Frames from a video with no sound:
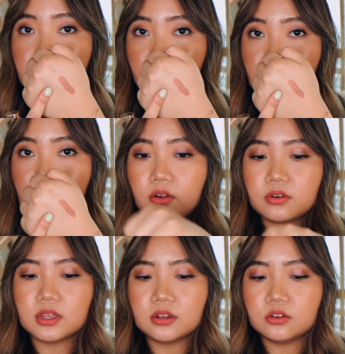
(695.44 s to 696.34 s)
brown
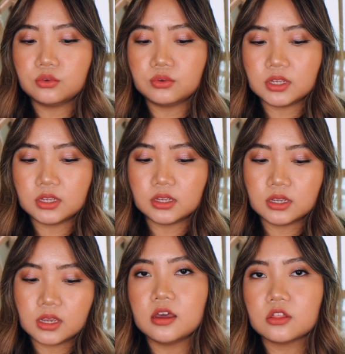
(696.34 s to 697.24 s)
and nudie.
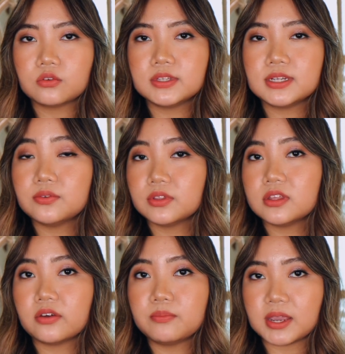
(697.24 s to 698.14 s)
The reason I really
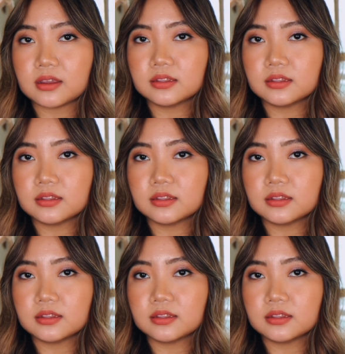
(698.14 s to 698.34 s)
love Becca